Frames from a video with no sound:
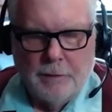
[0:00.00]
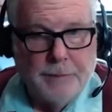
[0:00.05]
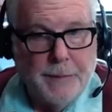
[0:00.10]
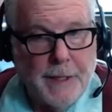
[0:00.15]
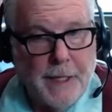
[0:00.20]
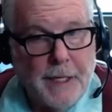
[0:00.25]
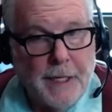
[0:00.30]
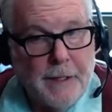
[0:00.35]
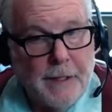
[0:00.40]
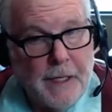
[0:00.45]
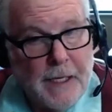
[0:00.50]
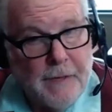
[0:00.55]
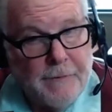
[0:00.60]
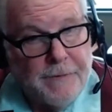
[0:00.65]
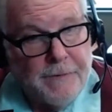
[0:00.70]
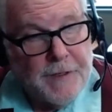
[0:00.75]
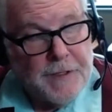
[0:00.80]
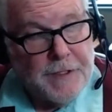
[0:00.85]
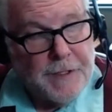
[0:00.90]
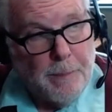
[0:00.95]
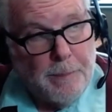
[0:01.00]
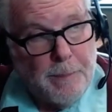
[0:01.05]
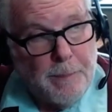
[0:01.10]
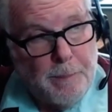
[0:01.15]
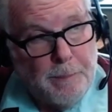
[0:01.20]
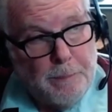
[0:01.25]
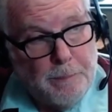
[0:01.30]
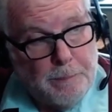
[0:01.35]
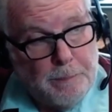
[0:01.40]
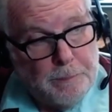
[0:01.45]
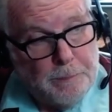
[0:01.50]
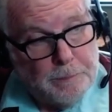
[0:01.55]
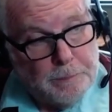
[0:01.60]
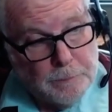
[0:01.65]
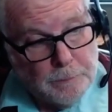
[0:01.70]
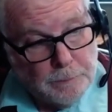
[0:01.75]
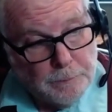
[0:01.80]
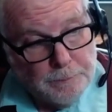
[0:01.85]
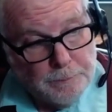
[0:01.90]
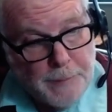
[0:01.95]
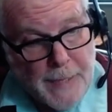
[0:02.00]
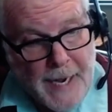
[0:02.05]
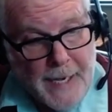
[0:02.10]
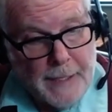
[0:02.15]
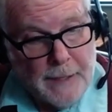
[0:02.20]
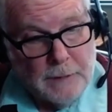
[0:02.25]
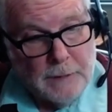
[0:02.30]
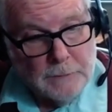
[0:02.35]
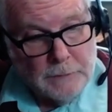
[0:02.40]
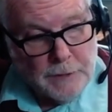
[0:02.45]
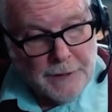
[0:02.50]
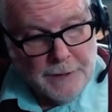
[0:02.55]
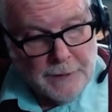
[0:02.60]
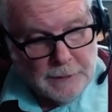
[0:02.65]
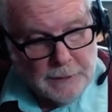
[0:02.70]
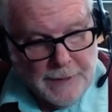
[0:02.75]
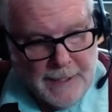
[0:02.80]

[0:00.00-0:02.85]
But if it's a bank where they only